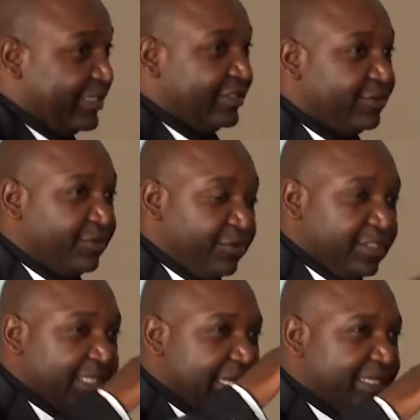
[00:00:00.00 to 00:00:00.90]
So note
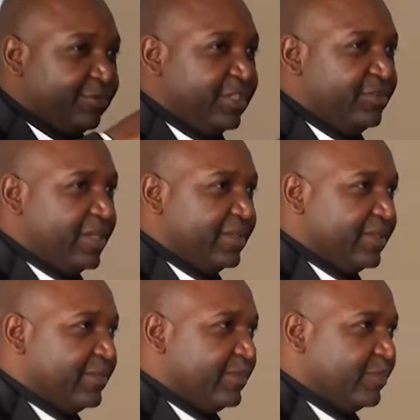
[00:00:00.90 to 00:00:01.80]
that when you are
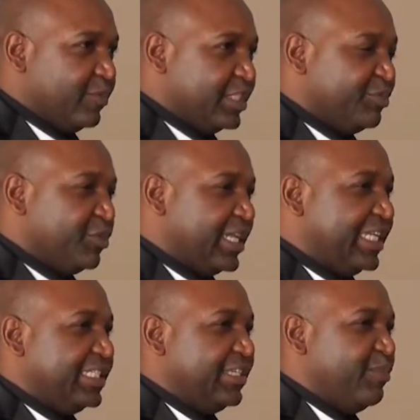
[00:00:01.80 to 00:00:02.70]

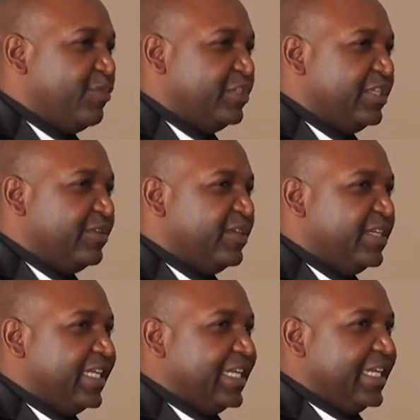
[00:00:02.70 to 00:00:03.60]
conceptualizing a model,
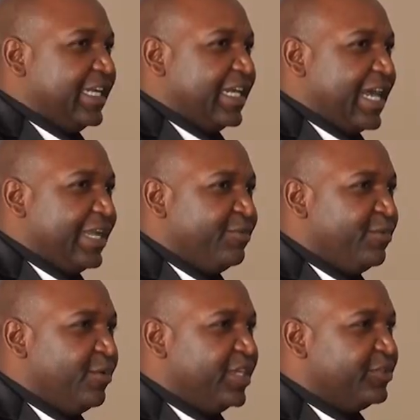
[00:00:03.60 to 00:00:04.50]
are you
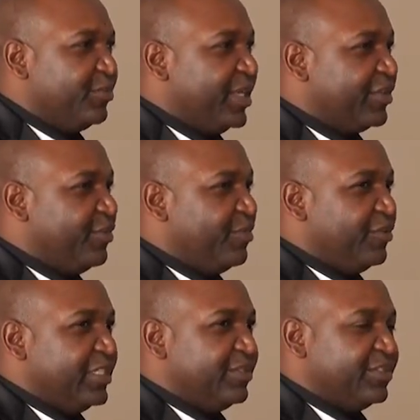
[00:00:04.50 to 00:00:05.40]
going to make your
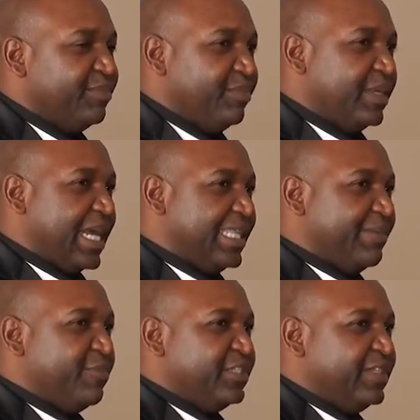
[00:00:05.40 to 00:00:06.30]
models, other
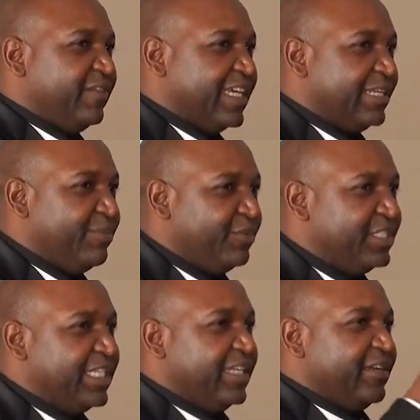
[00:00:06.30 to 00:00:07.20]
variables,
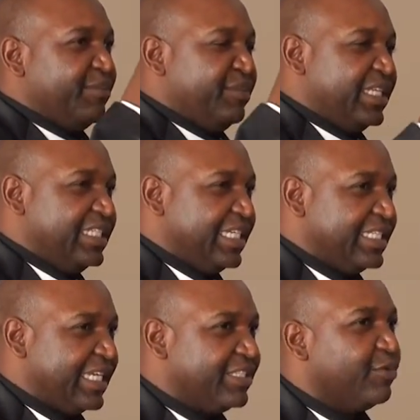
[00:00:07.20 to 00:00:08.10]

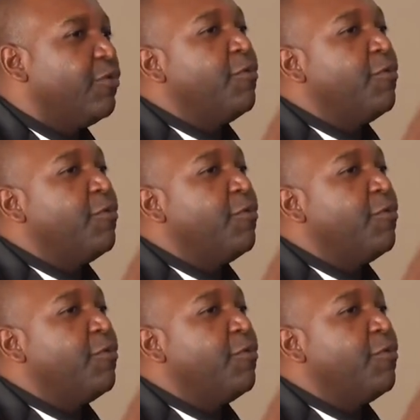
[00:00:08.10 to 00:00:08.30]
mediators or